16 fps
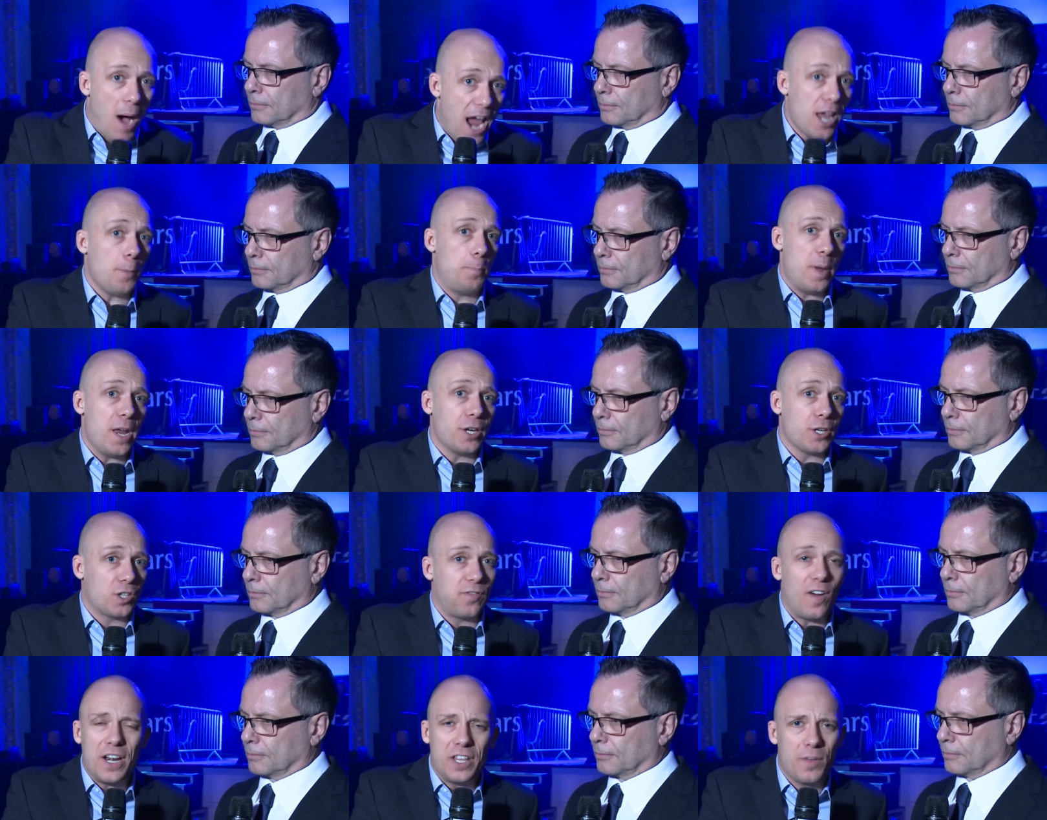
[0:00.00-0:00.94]
Speaker 1: my opinion
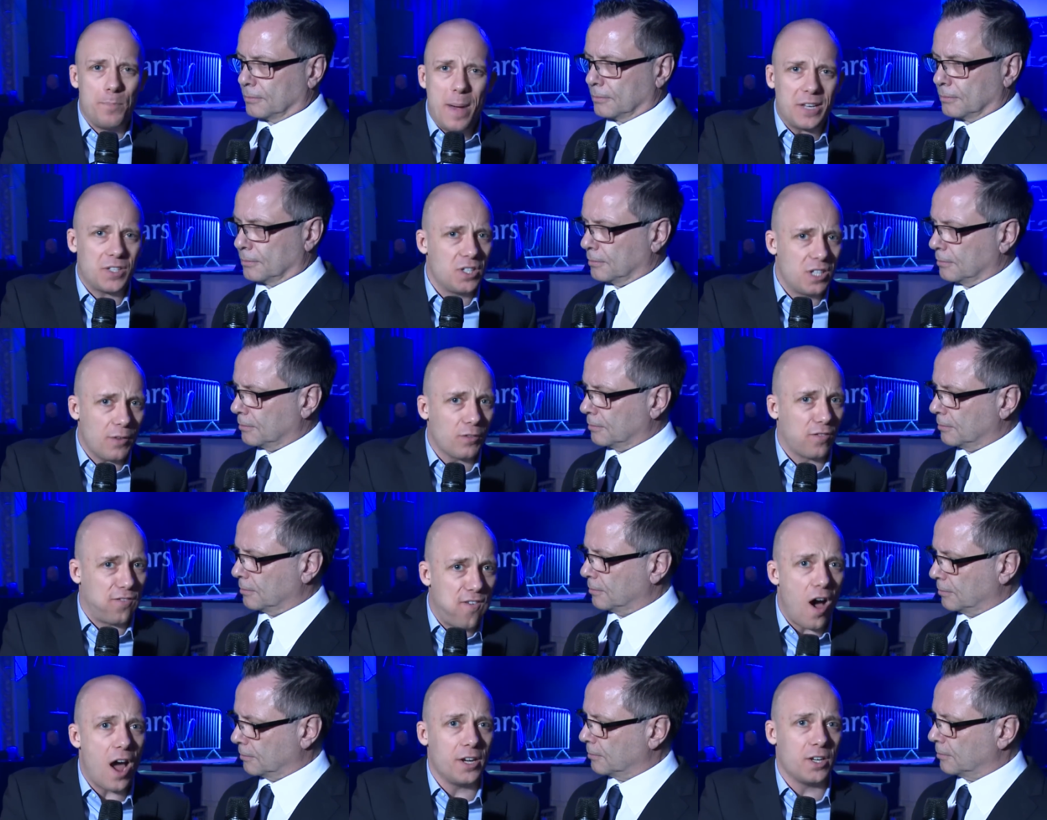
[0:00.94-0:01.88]
is fighting the best he's ever
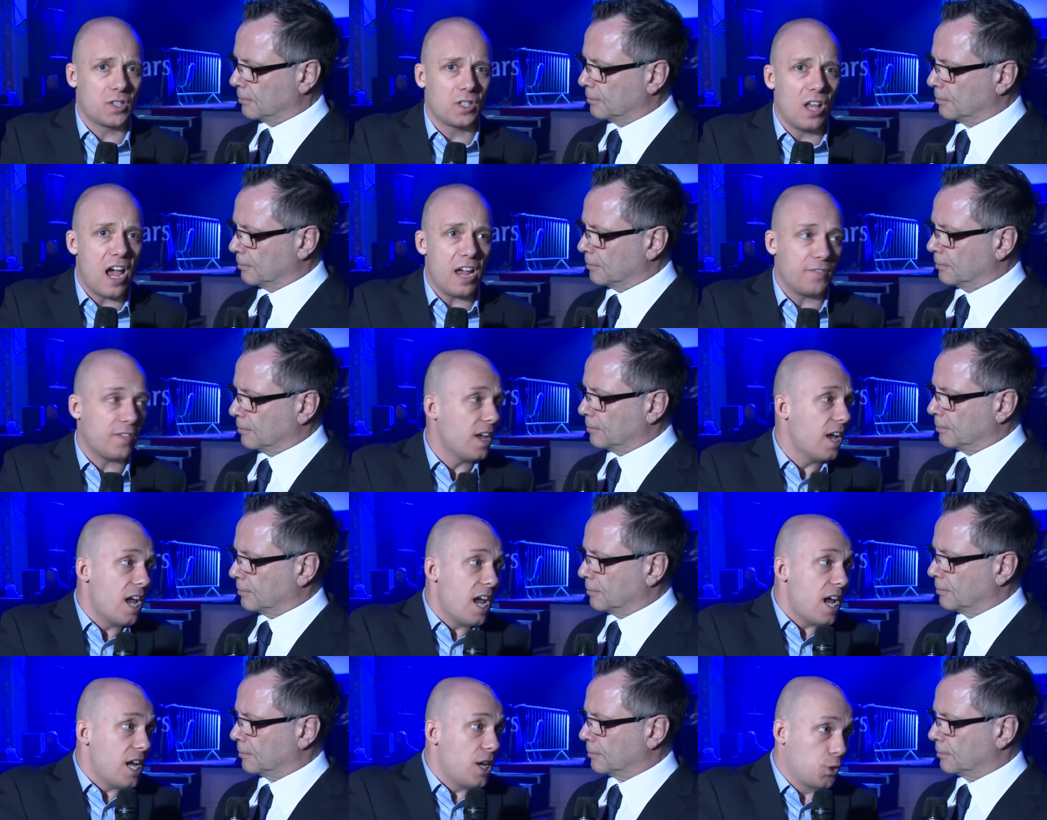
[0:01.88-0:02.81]
fought in his life.
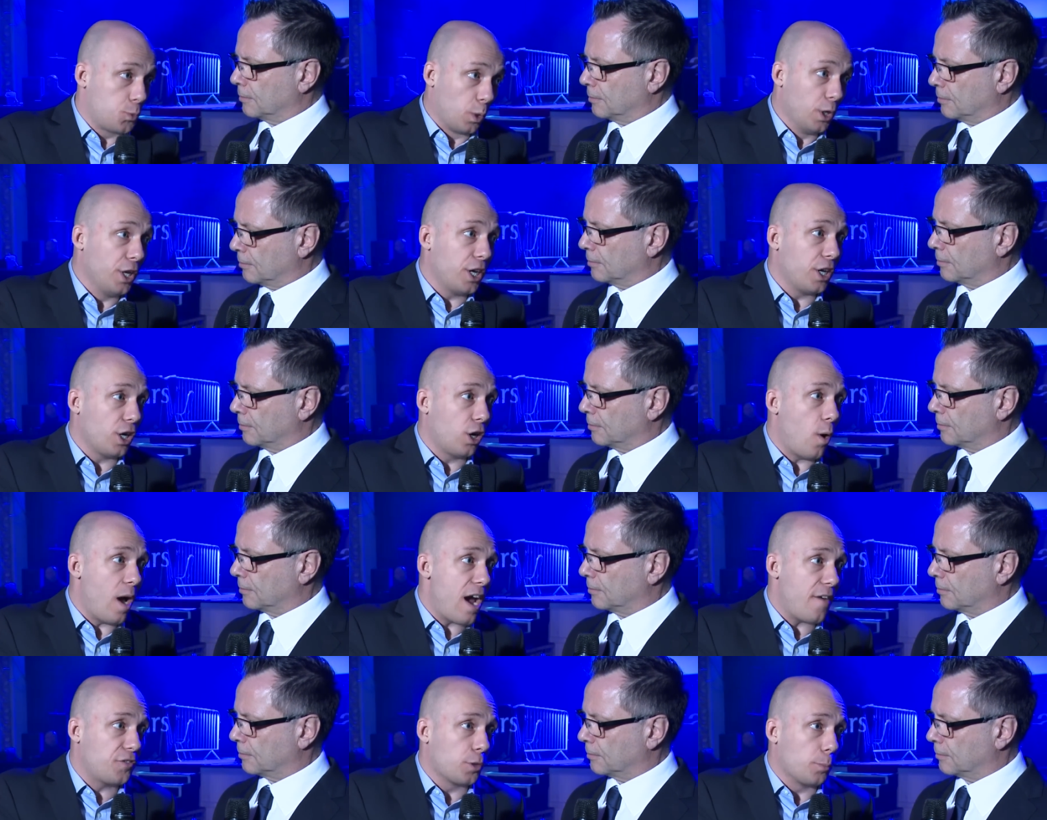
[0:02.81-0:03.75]
He's really going to
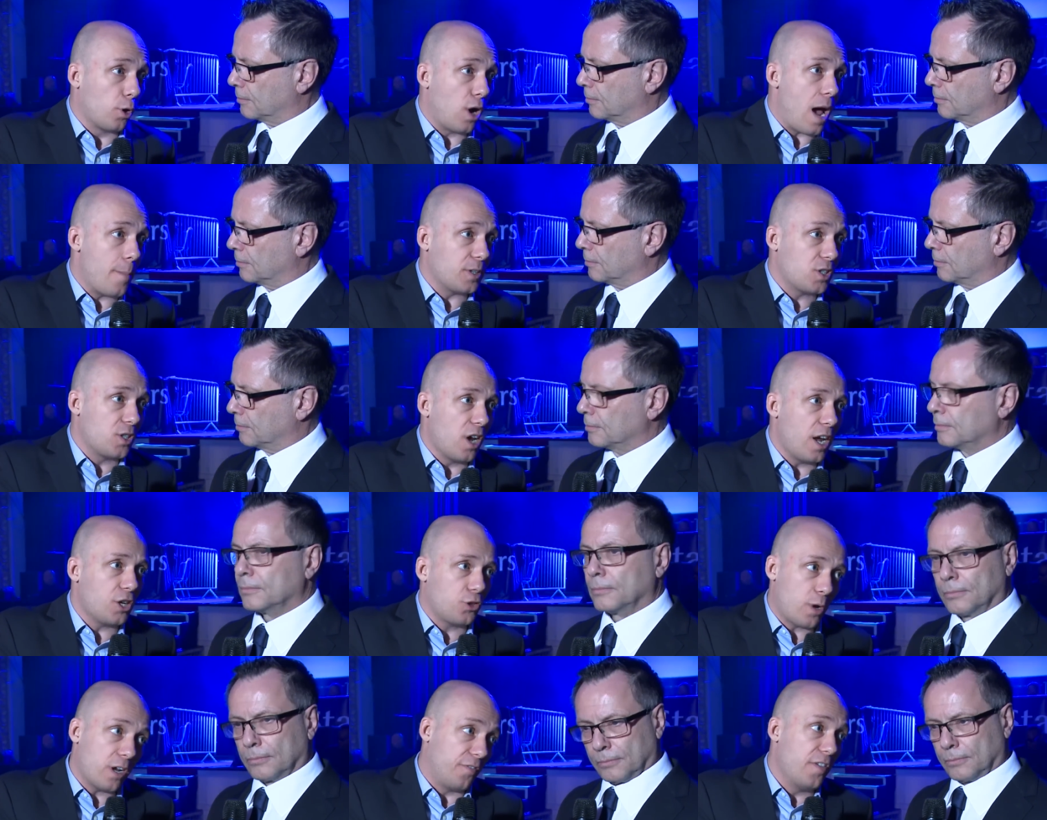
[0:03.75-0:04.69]
go after Morabit
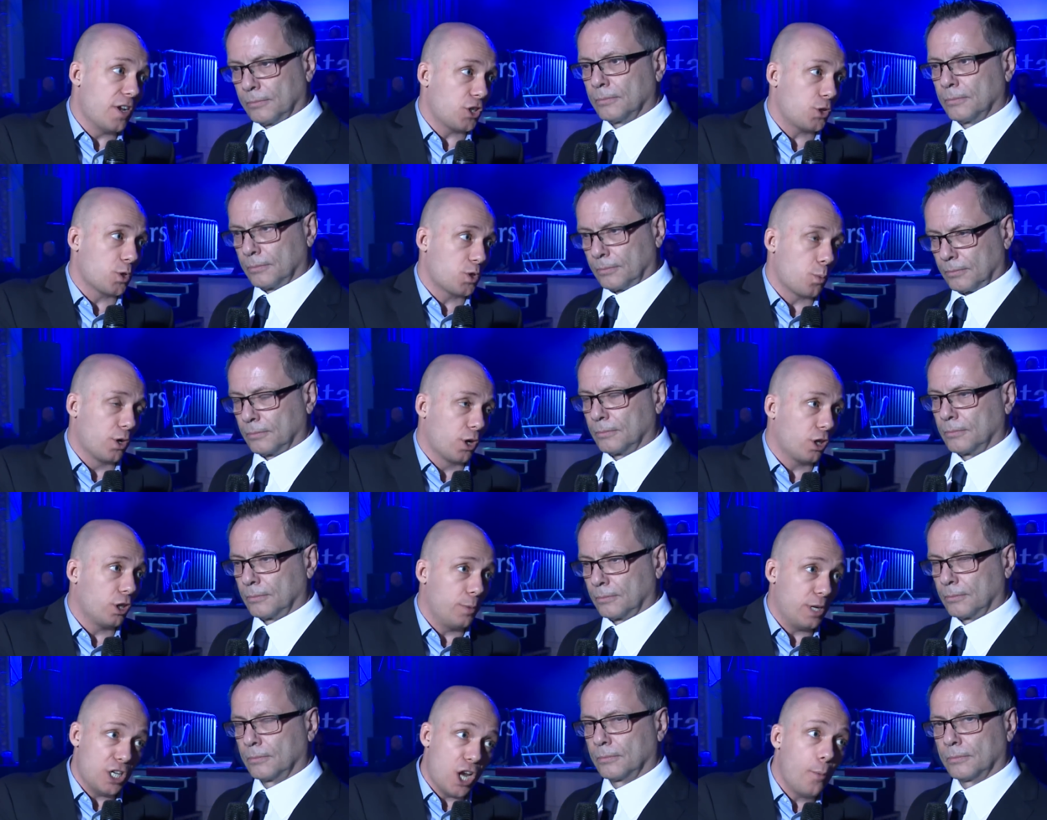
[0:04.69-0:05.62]
tonight and try to finish this one
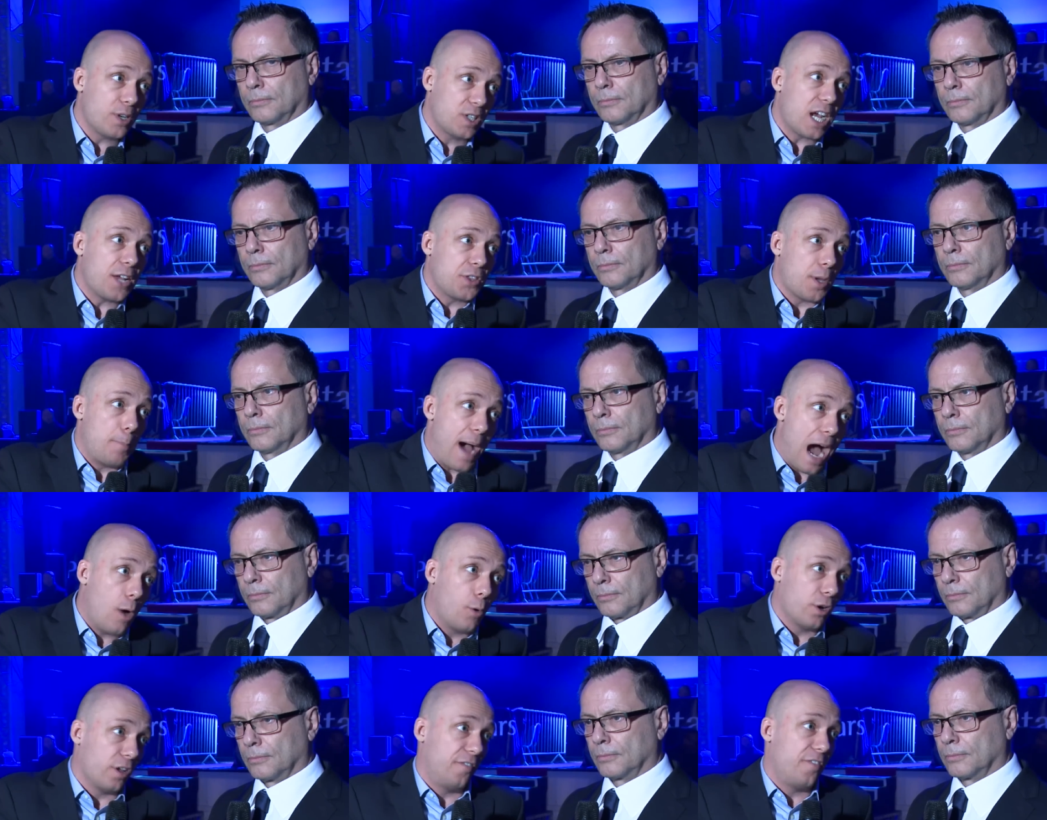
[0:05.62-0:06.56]
early. We know he's got the
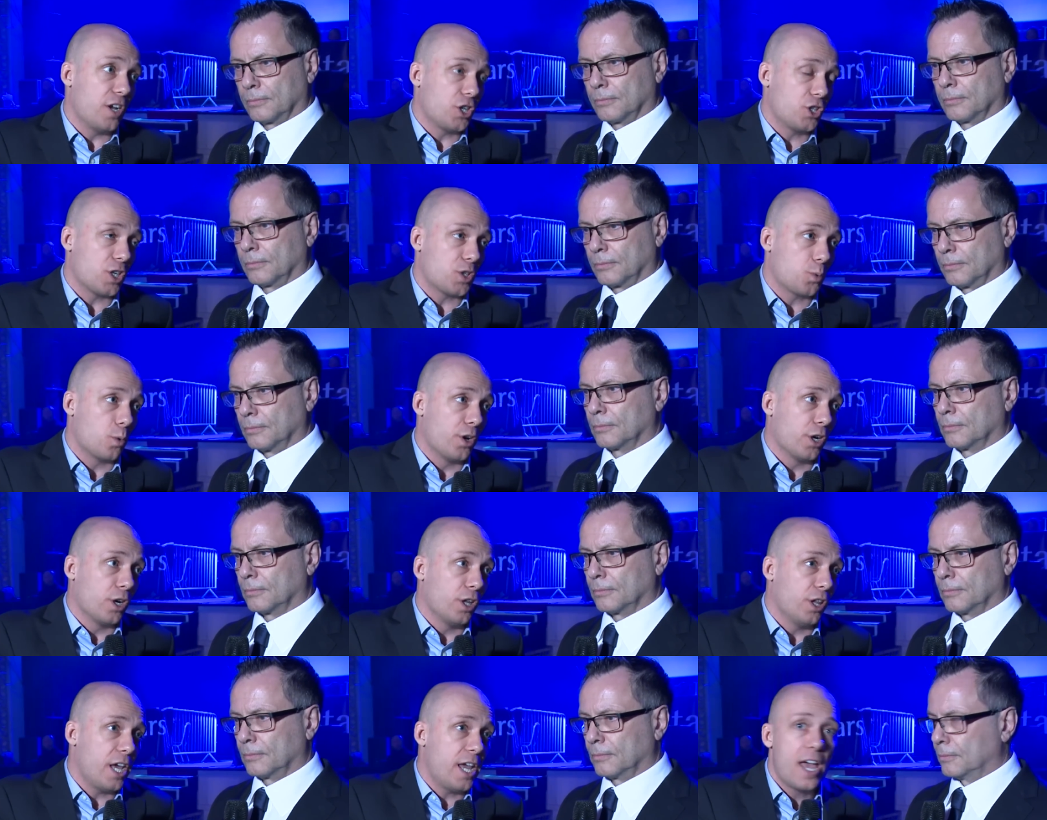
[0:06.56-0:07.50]
power to finish this one
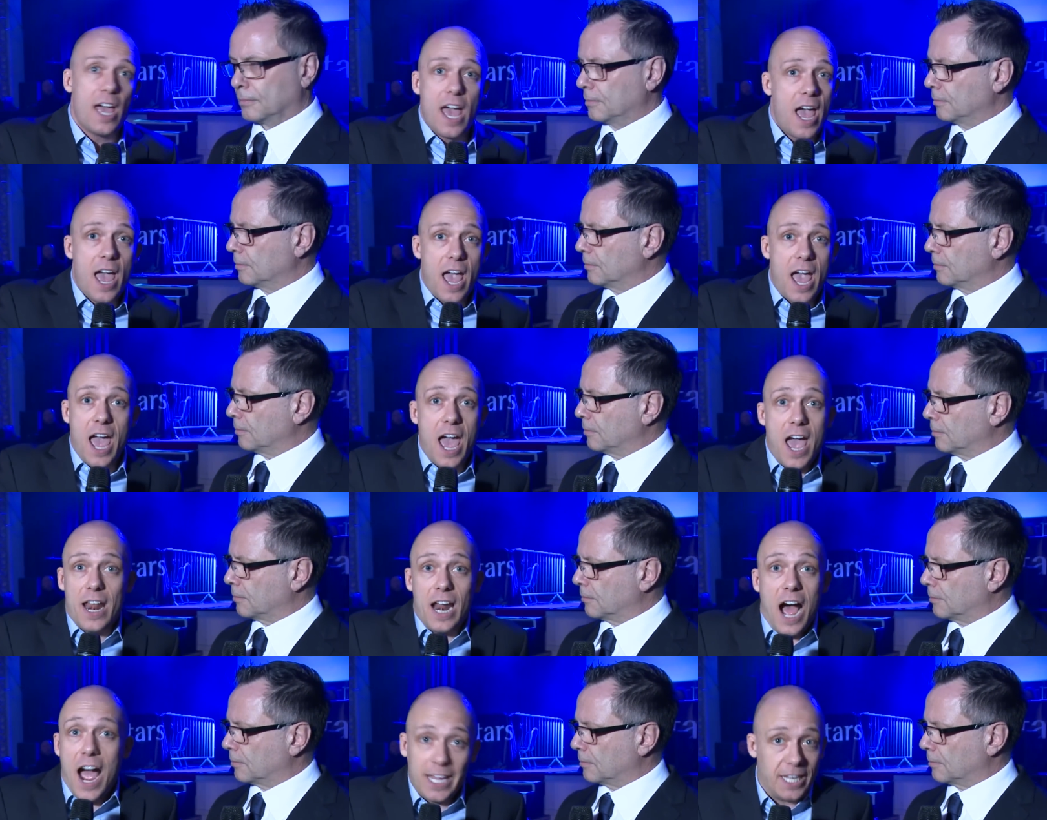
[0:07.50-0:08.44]
early,
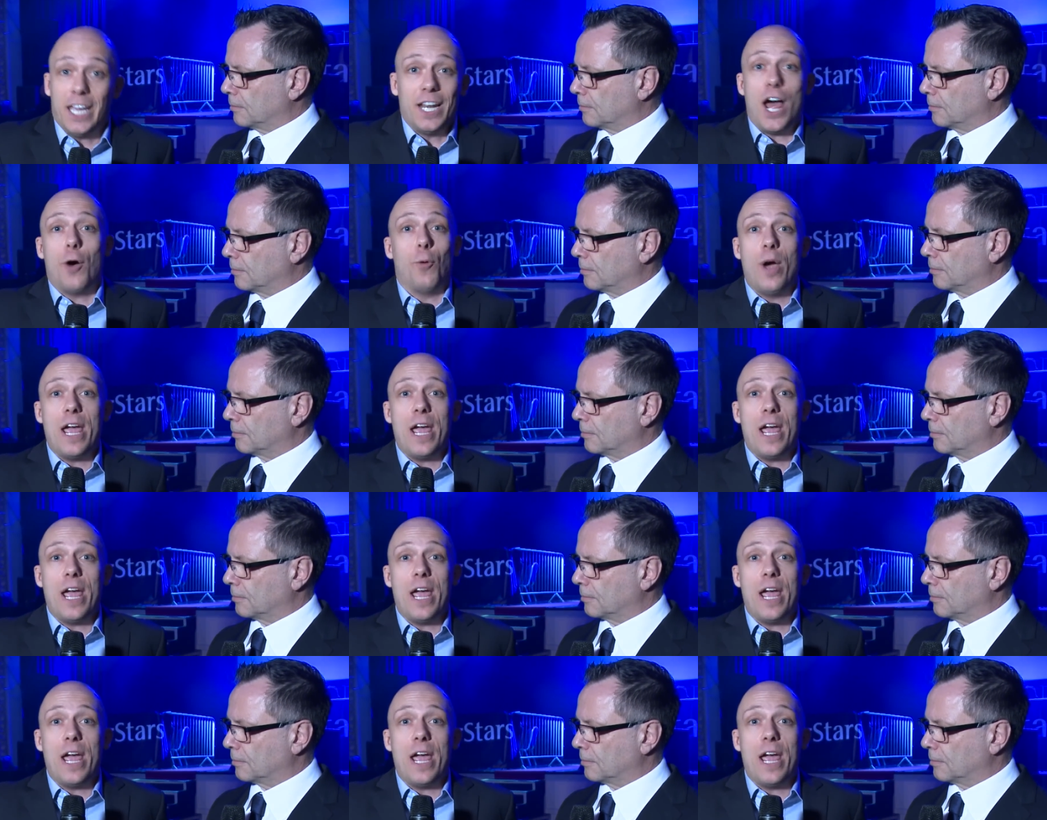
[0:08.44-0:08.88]
and I cannot